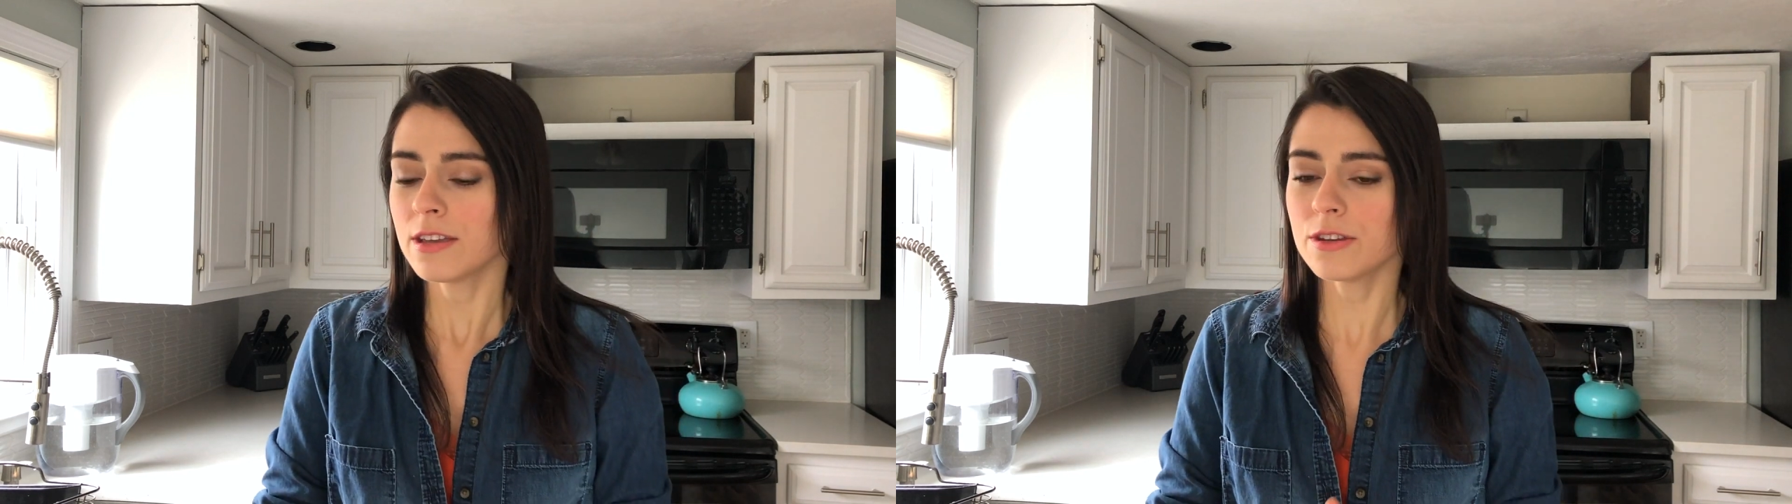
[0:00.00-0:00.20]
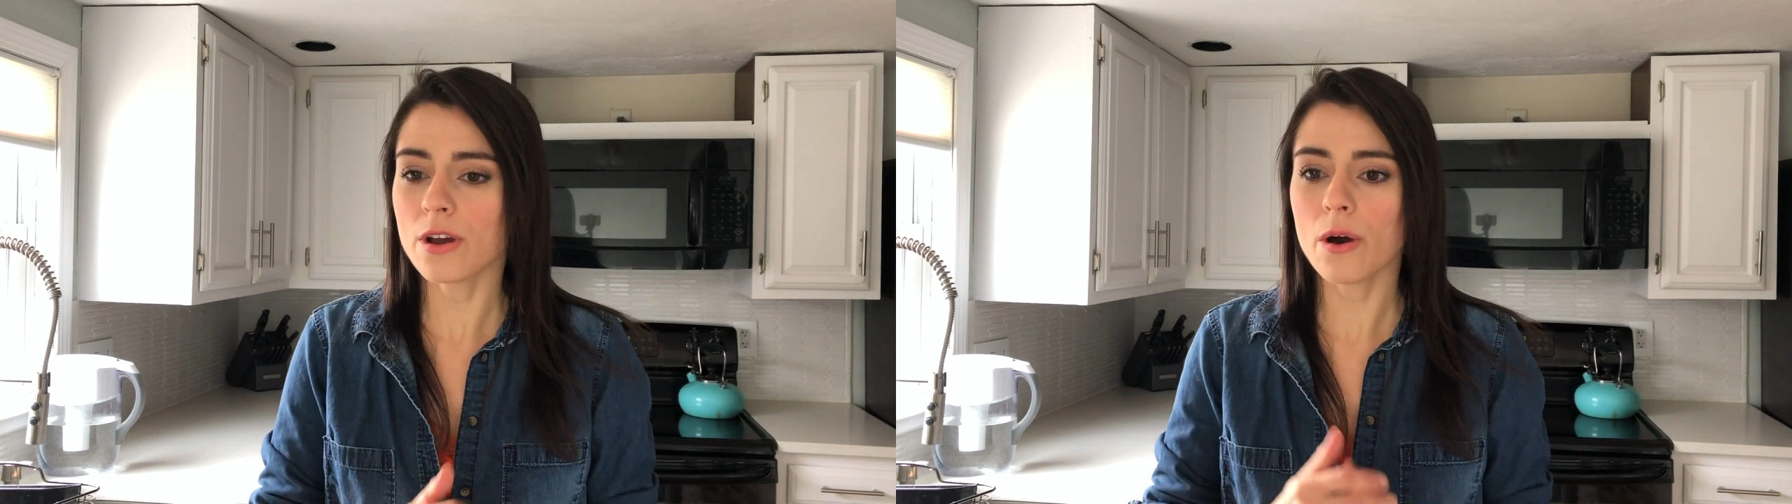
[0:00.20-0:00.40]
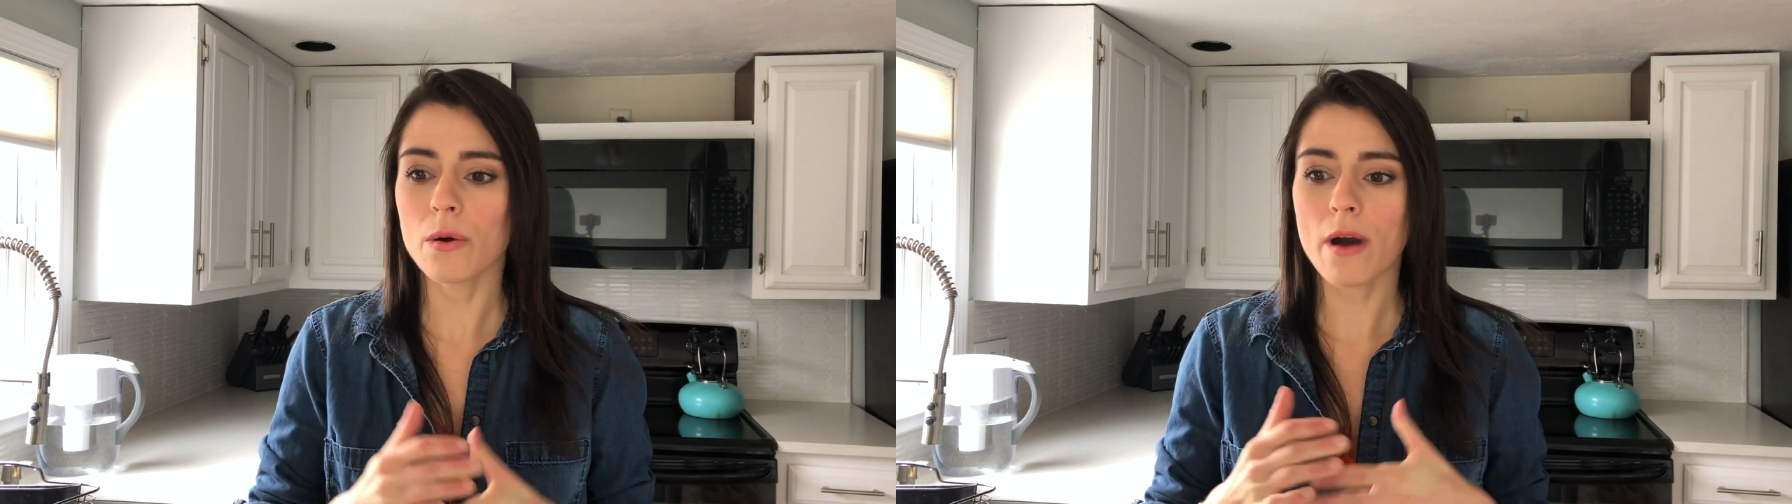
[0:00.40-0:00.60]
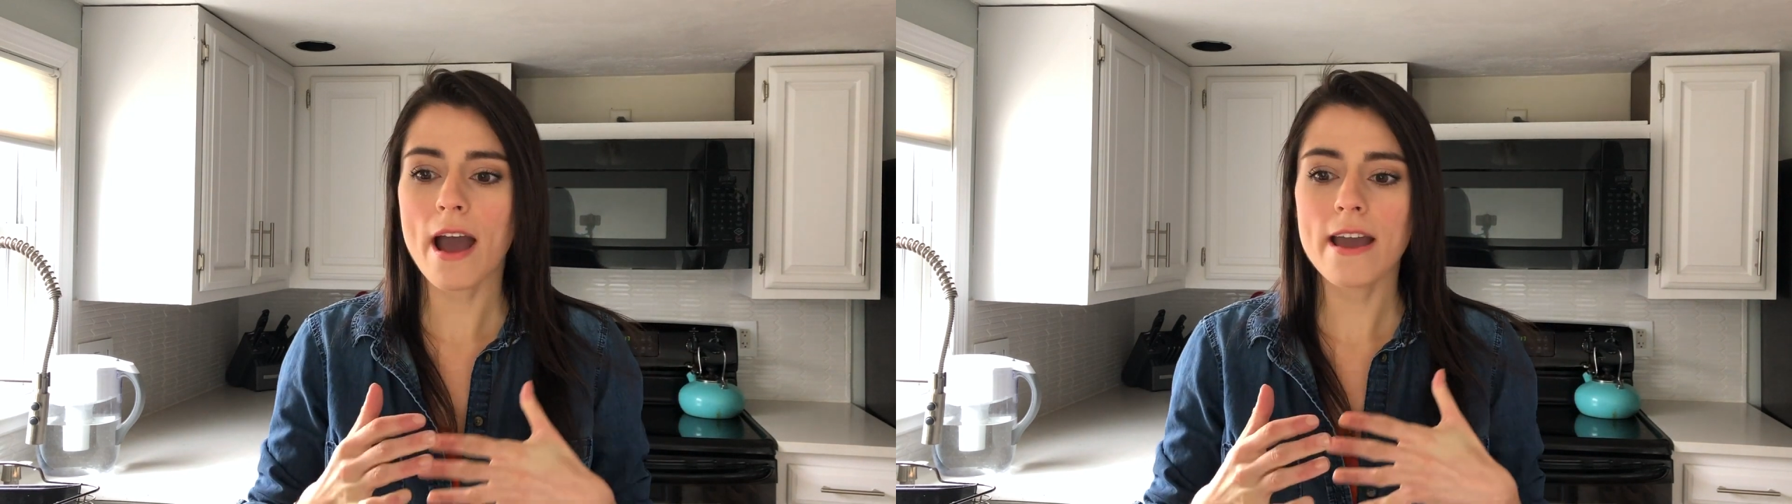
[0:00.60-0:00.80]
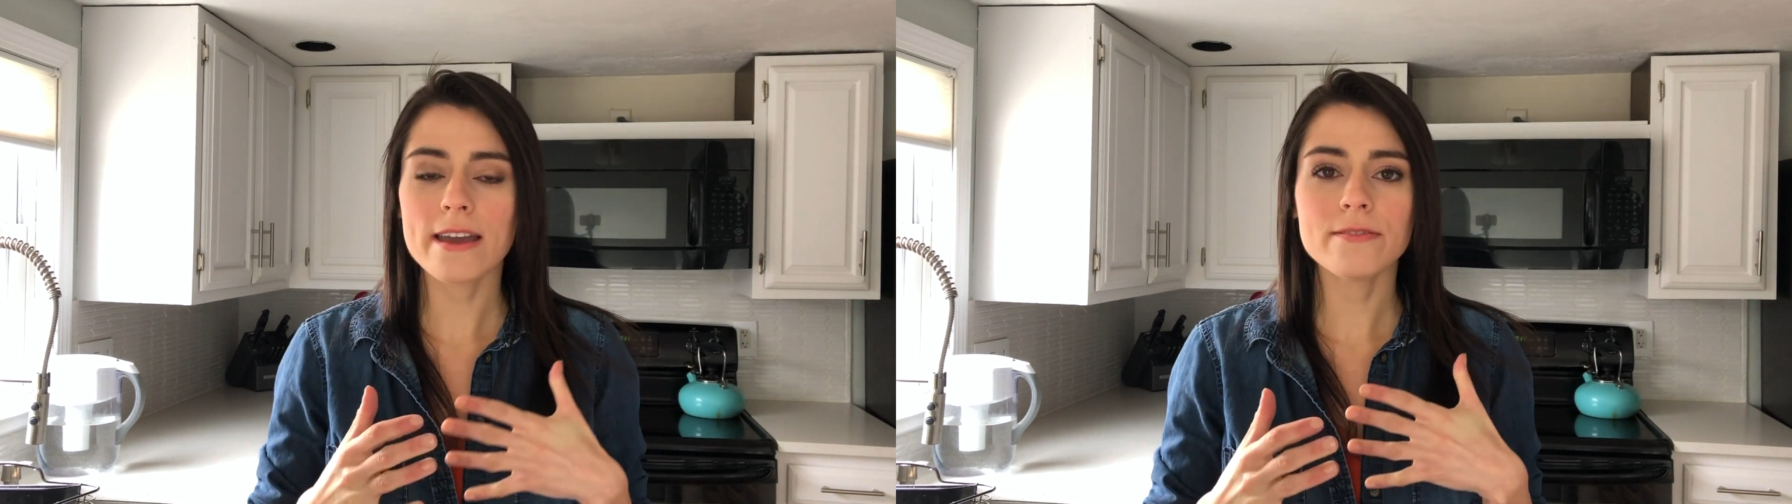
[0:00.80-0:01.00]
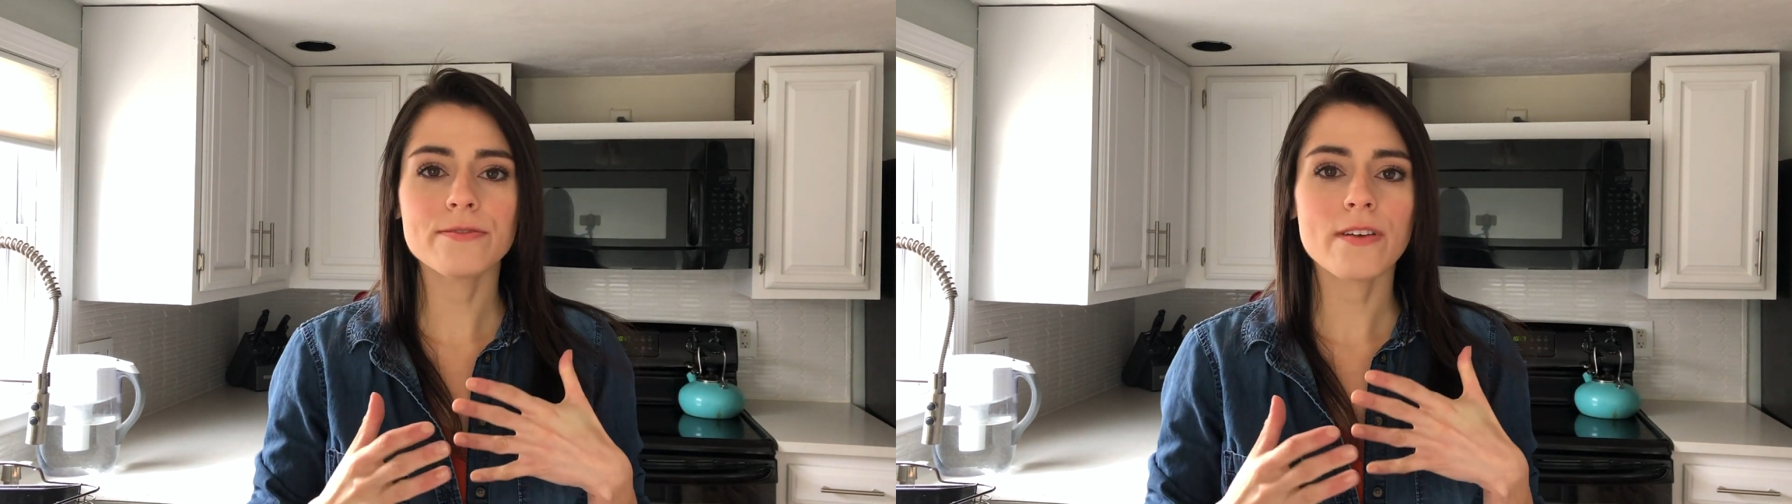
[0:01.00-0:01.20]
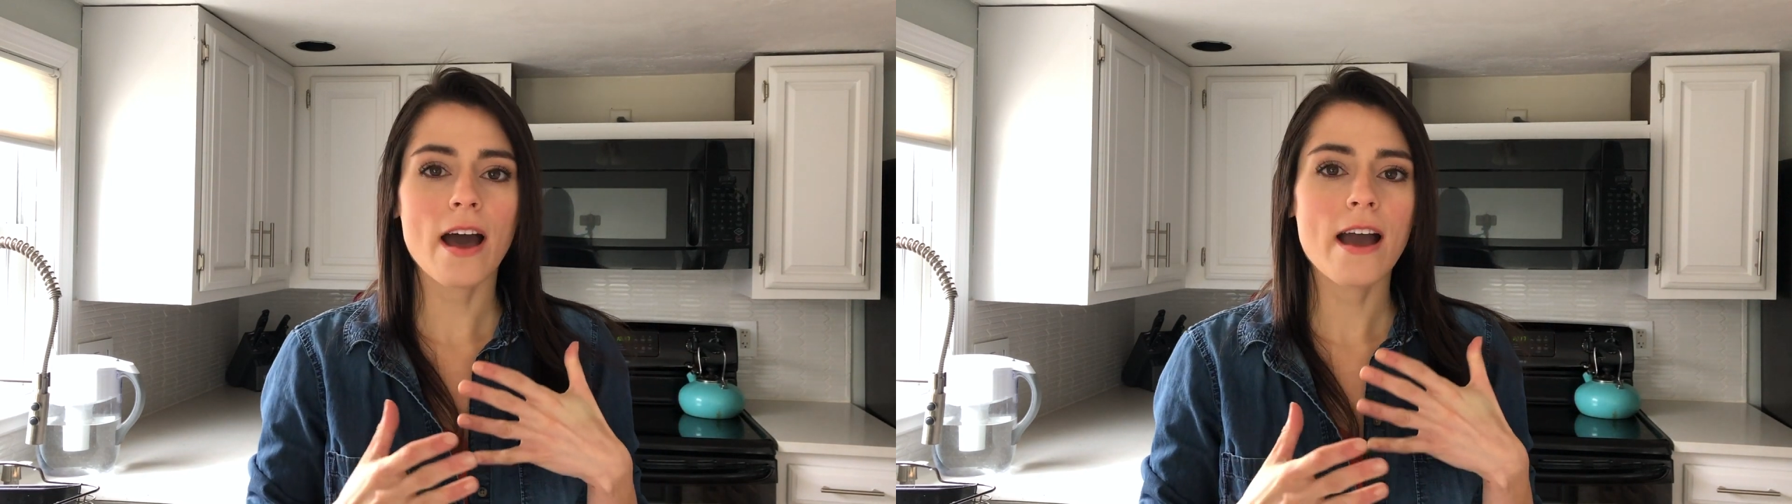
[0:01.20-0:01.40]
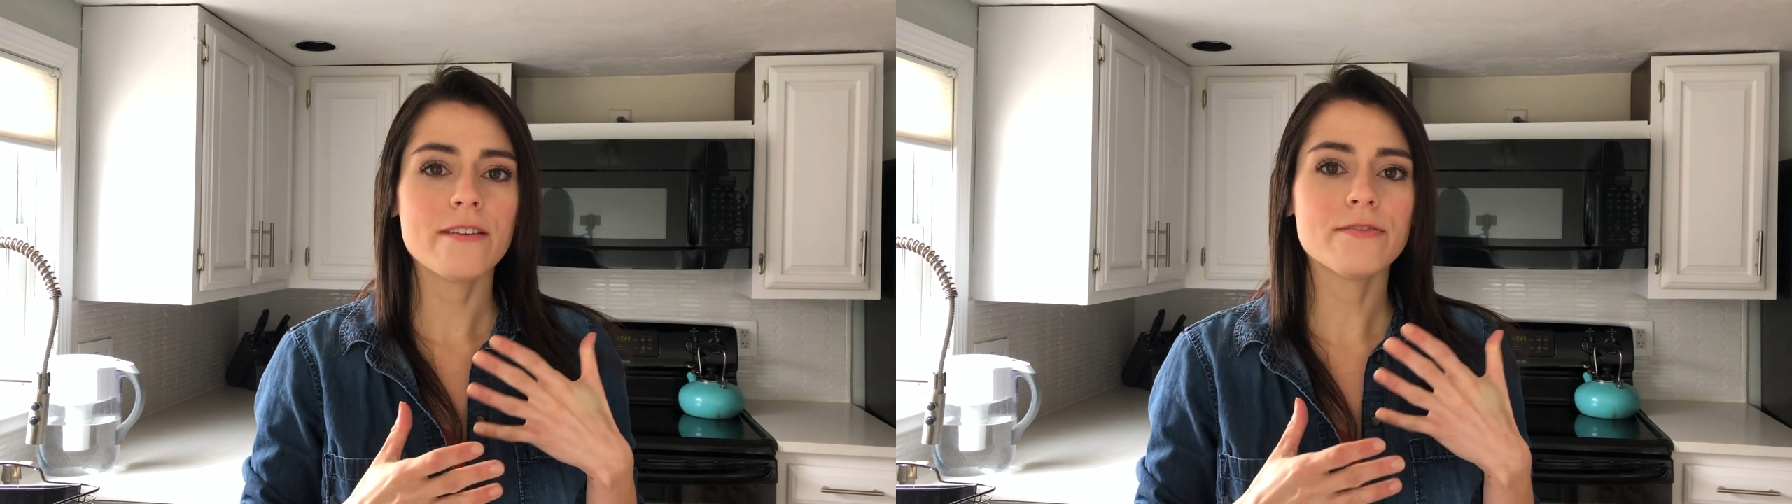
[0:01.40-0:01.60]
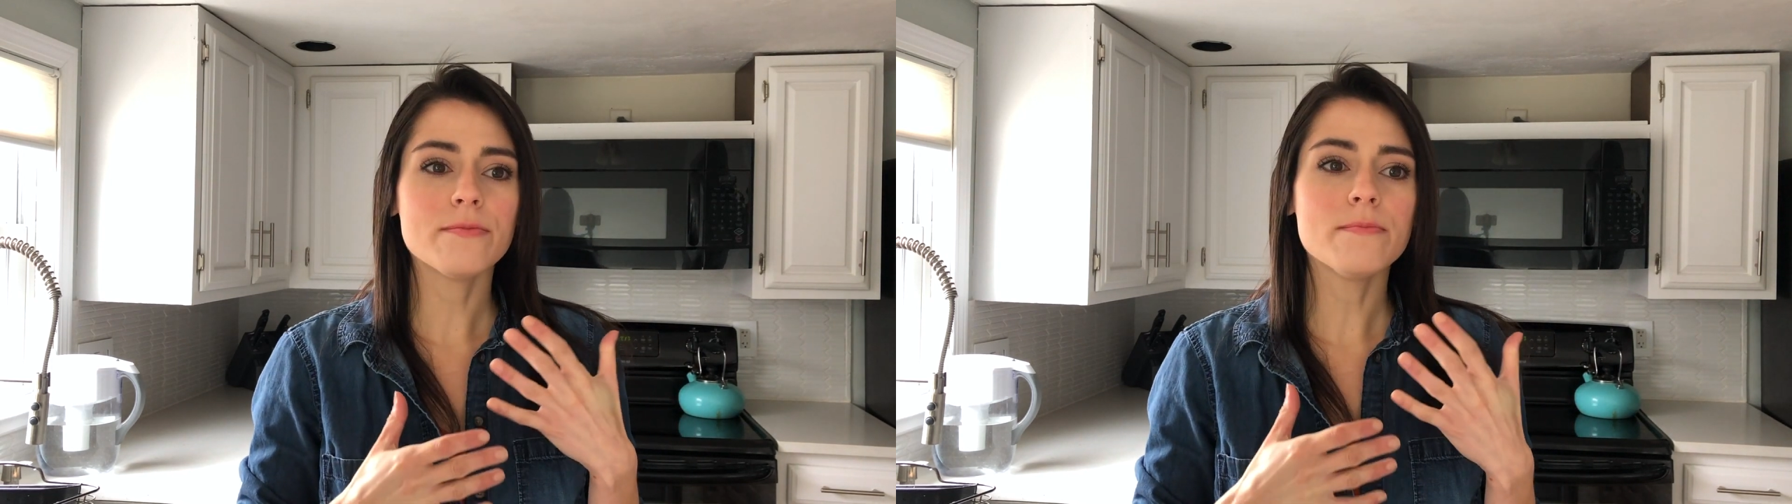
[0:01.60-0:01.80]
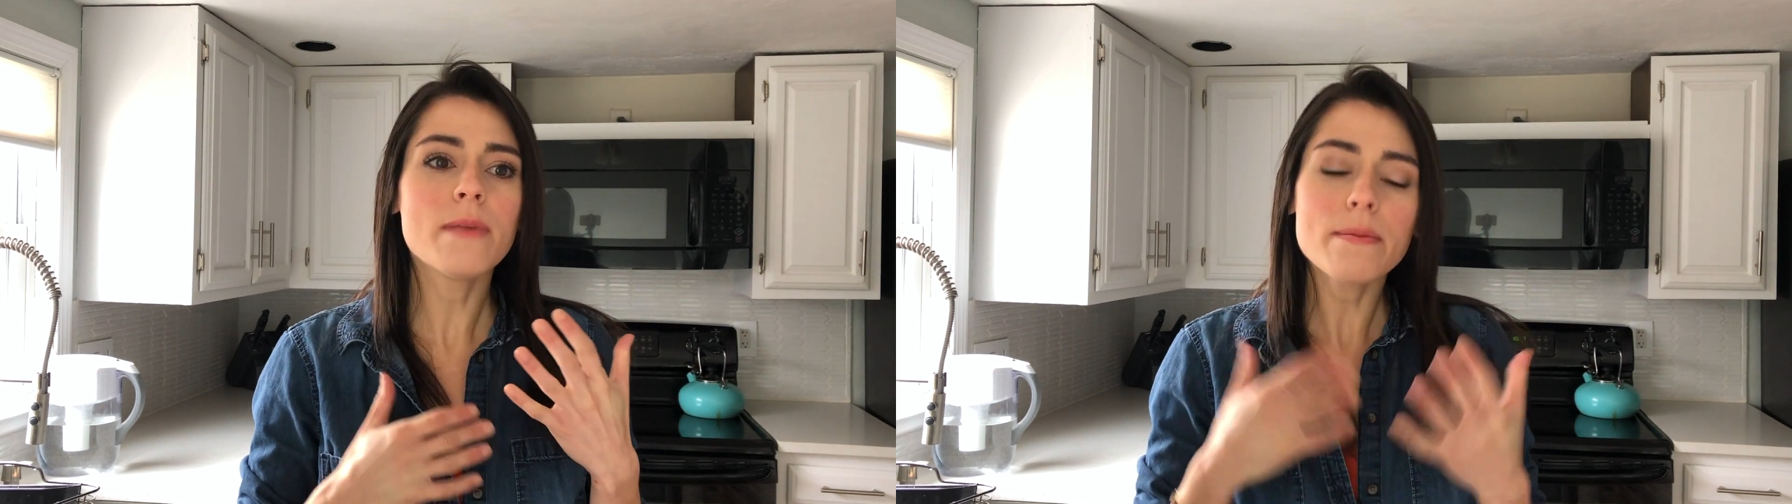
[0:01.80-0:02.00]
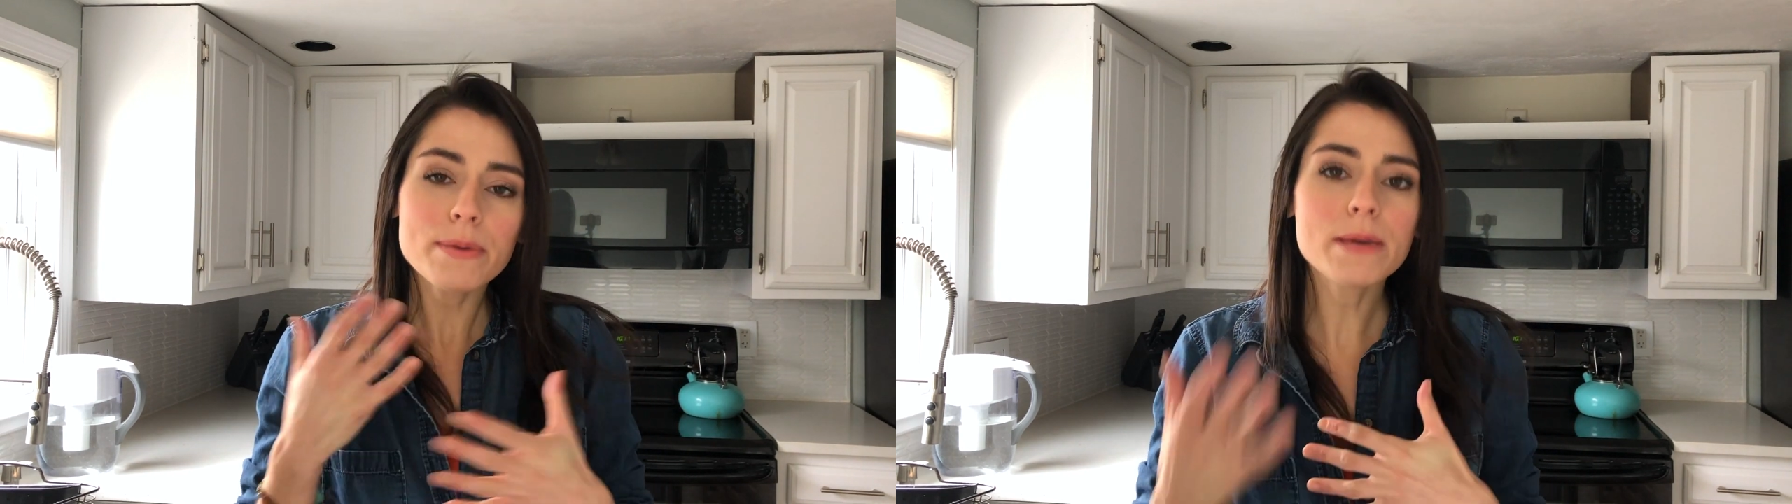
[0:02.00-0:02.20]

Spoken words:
you know, I've met